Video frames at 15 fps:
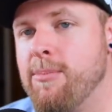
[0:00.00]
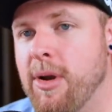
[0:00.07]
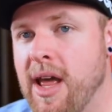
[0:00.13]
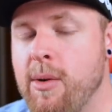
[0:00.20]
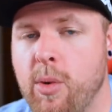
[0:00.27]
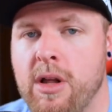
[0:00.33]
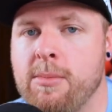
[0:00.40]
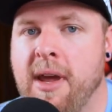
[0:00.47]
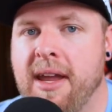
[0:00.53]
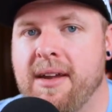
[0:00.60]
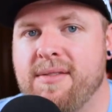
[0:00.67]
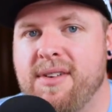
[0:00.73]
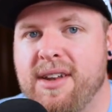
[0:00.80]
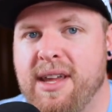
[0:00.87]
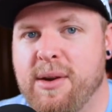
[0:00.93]
but I will make
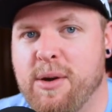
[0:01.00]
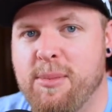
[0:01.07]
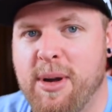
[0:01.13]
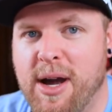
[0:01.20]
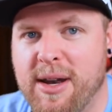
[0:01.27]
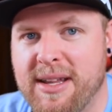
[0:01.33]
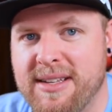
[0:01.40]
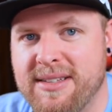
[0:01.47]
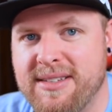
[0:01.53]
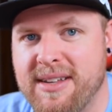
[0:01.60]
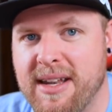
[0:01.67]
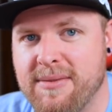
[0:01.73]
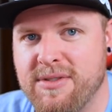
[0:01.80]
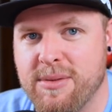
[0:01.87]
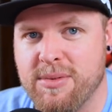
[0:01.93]
a video about it
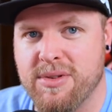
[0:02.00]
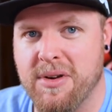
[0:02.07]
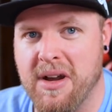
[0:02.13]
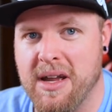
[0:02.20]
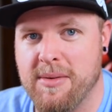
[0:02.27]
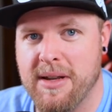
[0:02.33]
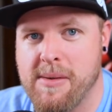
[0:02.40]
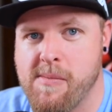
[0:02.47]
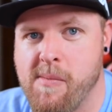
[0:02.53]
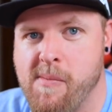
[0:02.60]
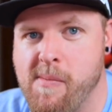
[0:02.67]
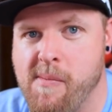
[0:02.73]
instead of subscribing.